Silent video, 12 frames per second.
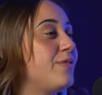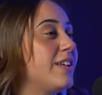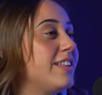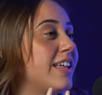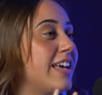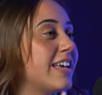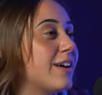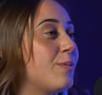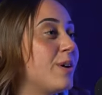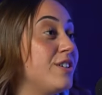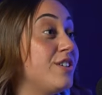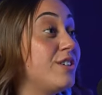feel like
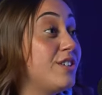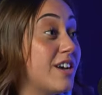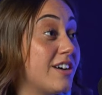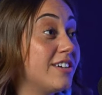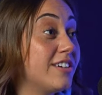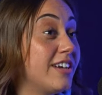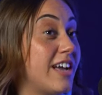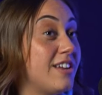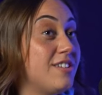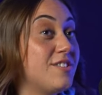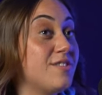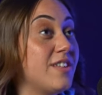when you're young
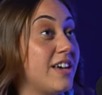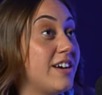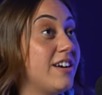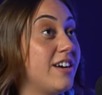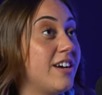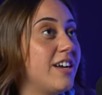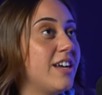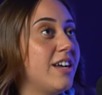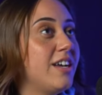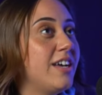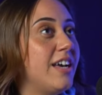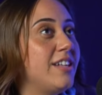and you're there
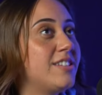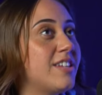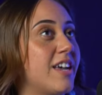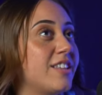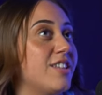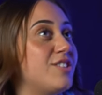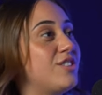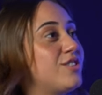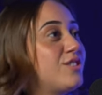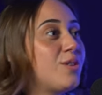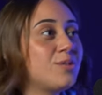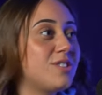it's like this is
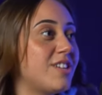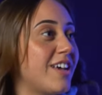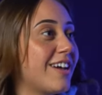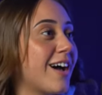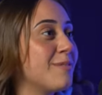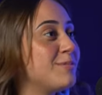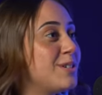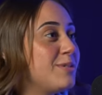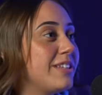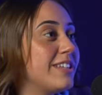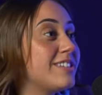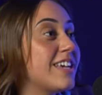so sick i'm doing yeah.